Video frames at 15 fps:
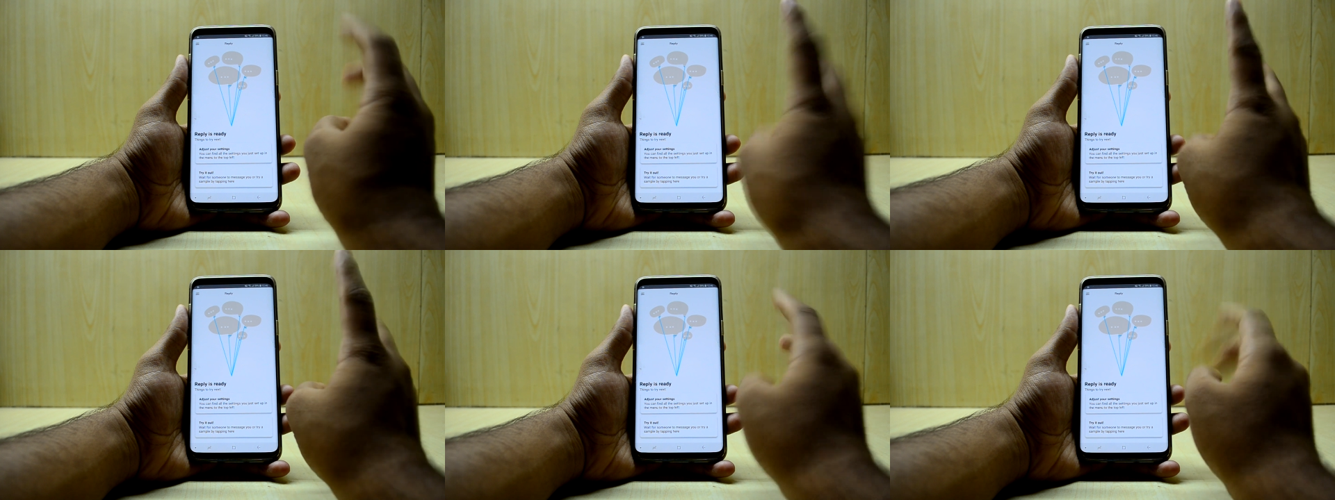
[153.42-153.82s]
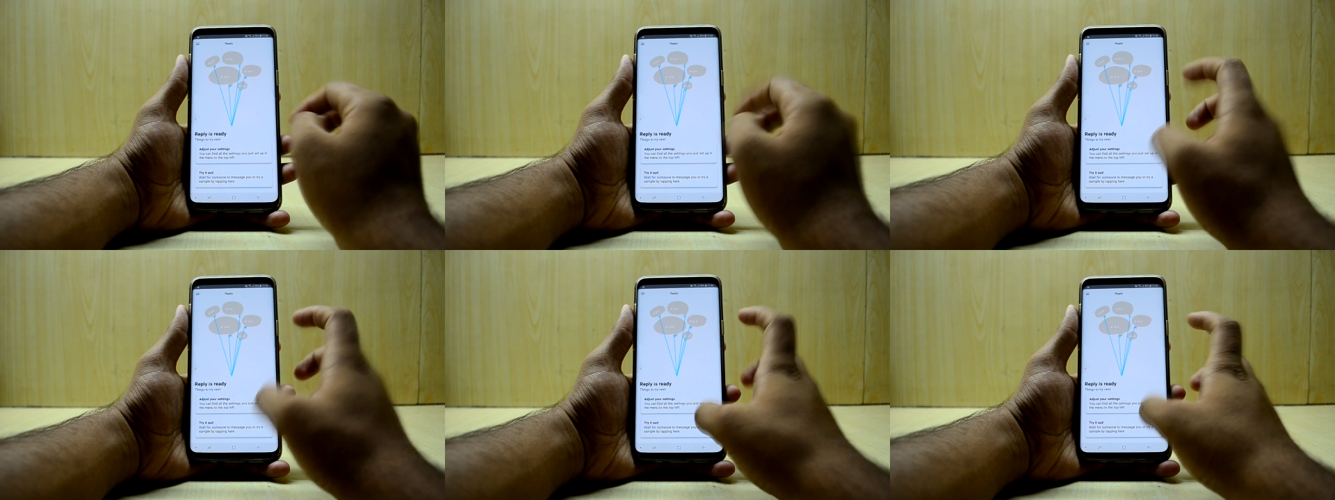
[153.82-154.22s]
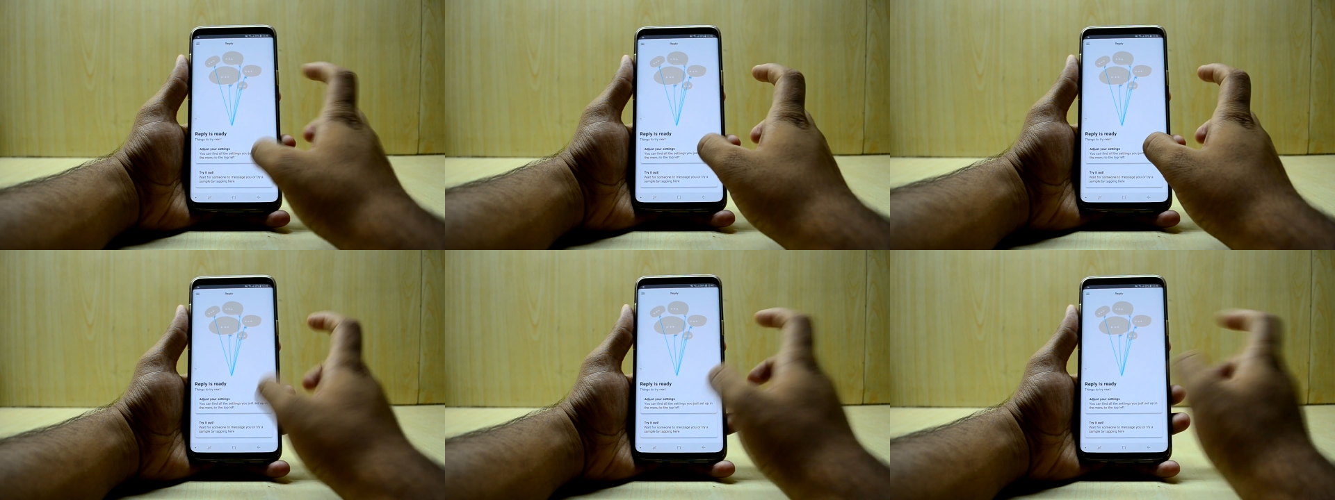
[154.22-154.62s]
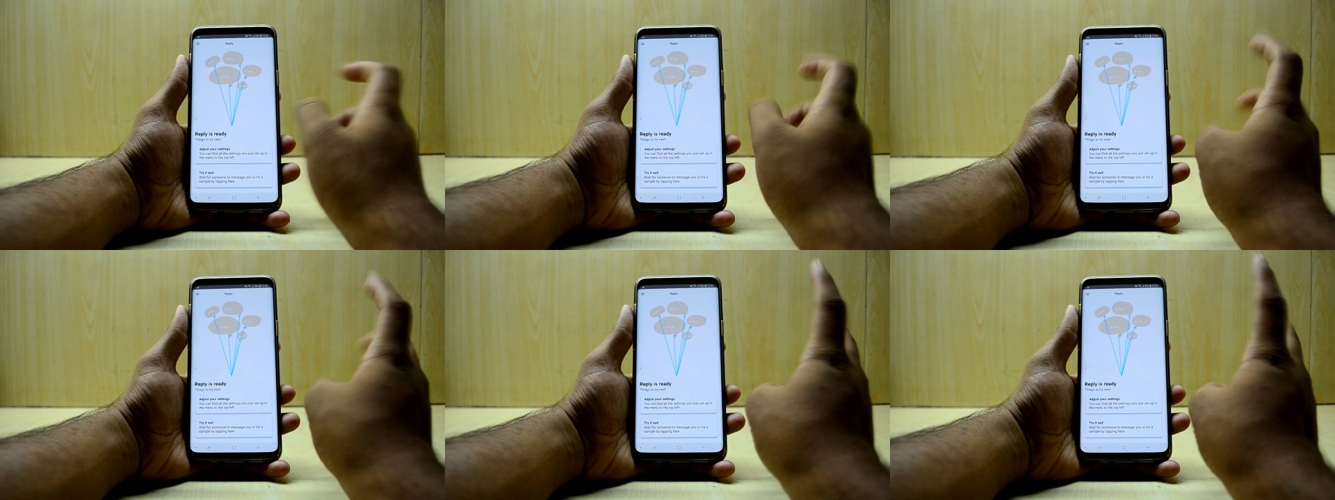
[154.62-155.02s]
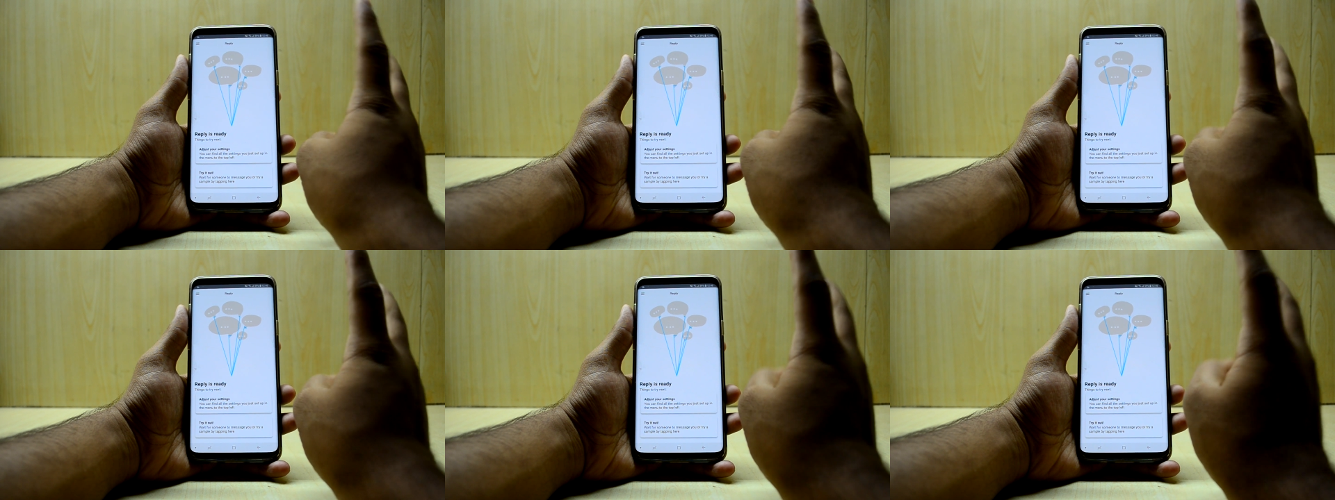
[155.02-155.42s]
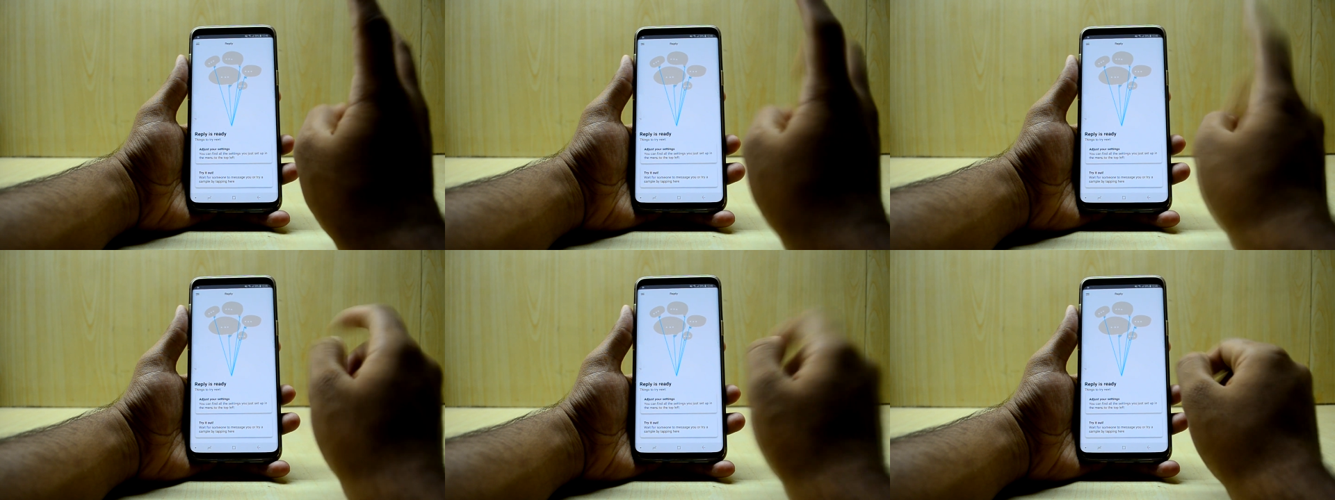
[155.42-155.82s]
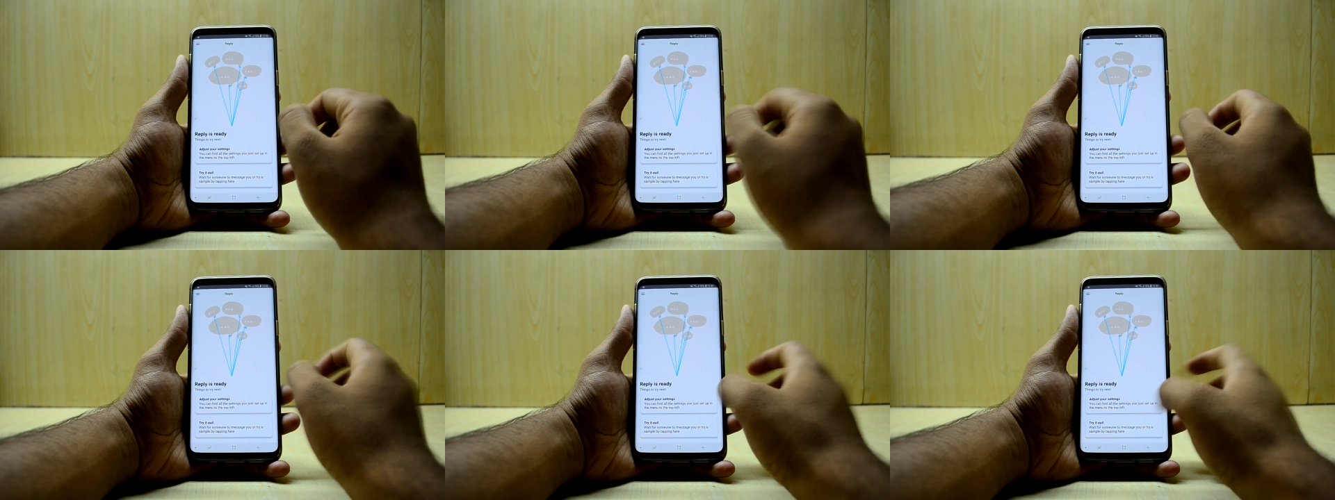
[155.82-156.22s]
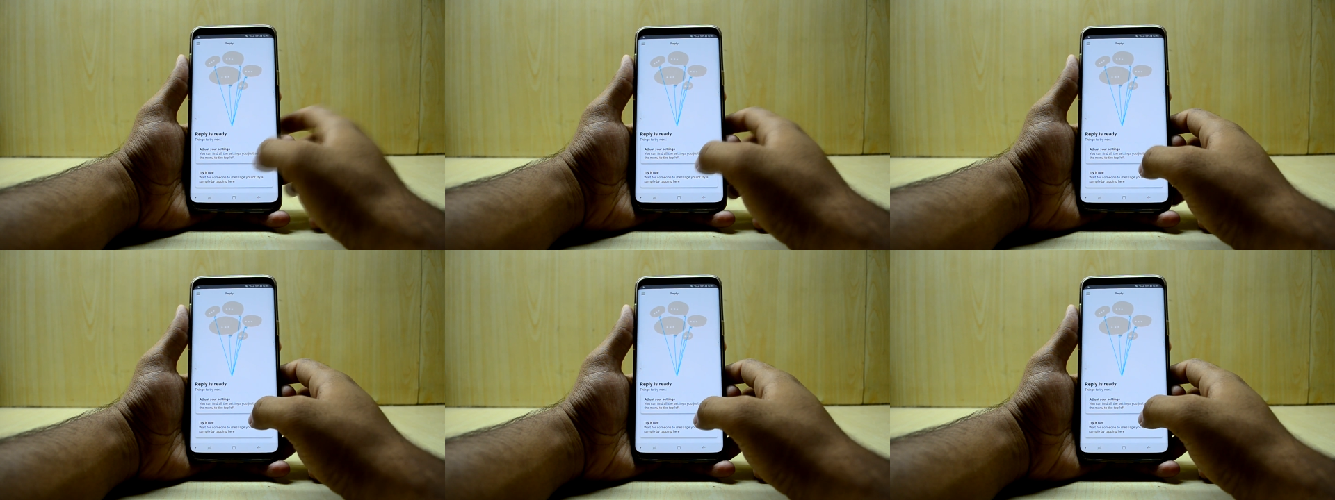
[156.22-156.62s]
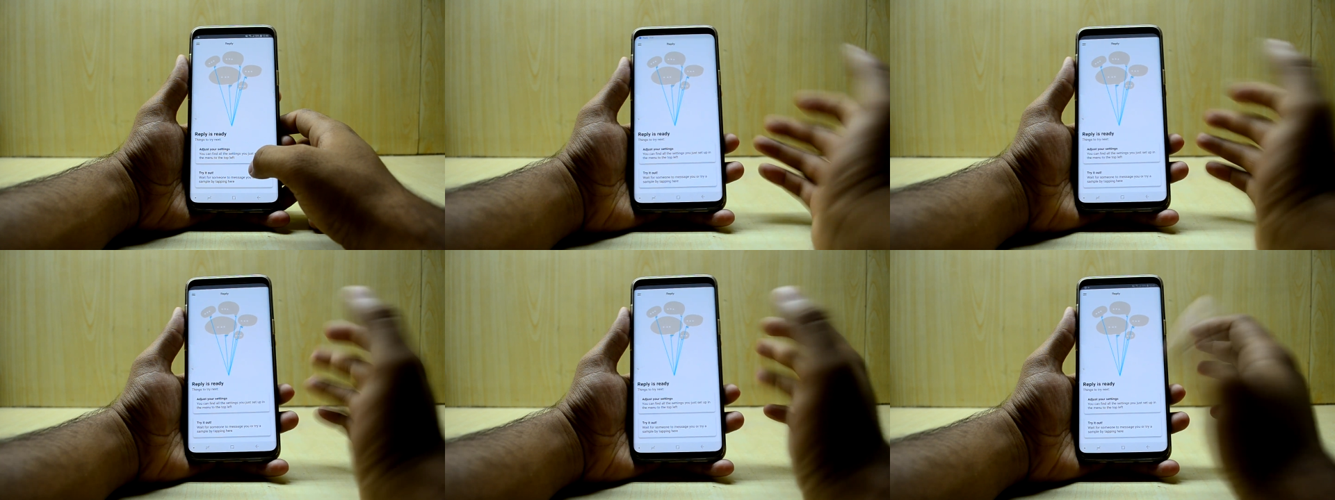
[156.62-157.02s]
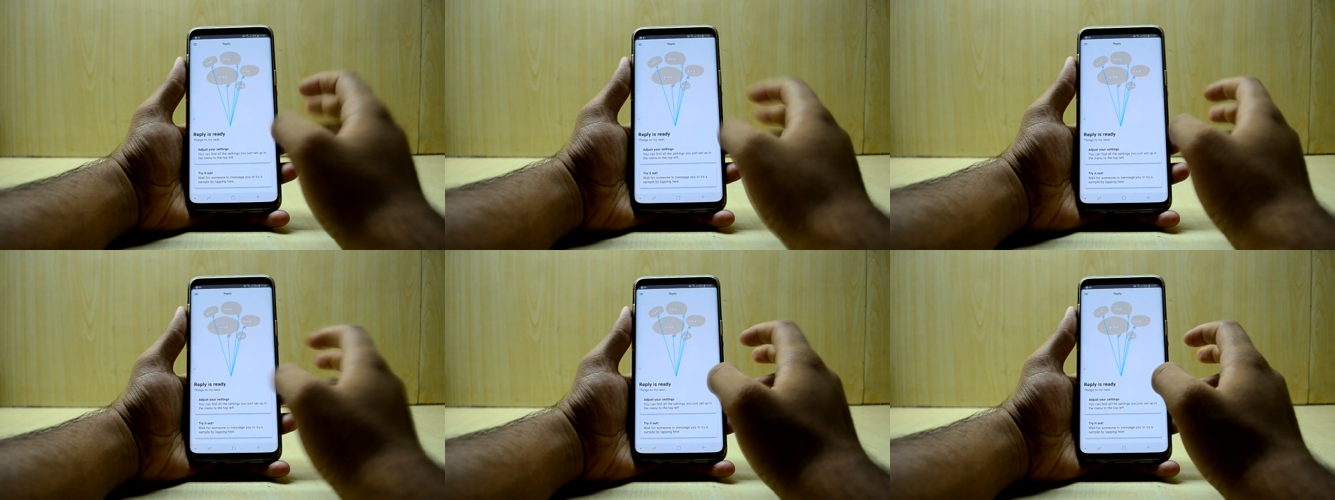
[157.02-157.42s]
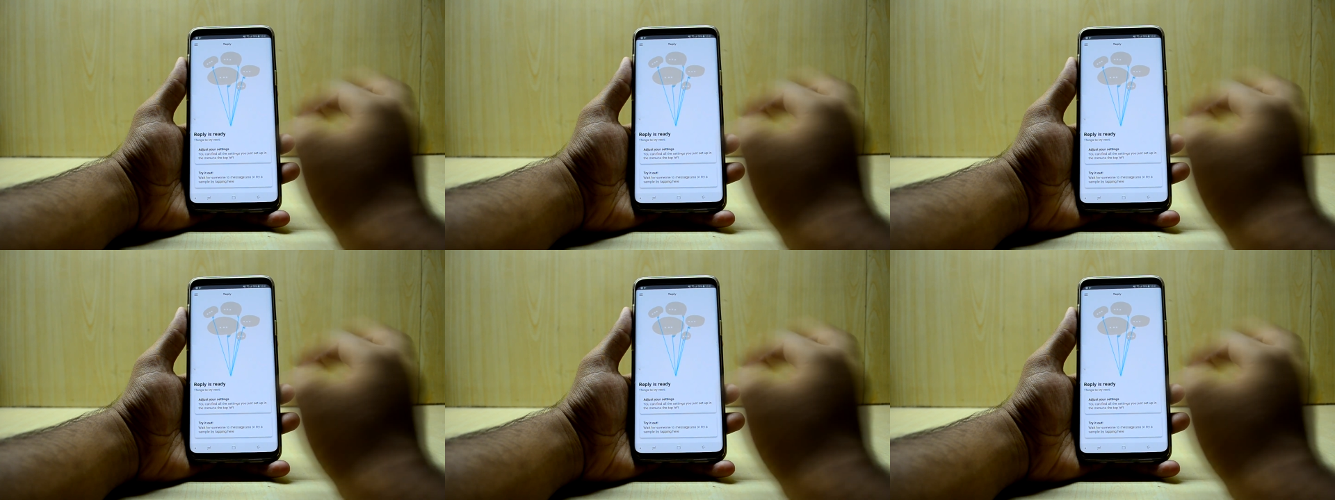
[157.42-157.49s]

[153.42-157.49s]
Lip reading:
(no speaker visible)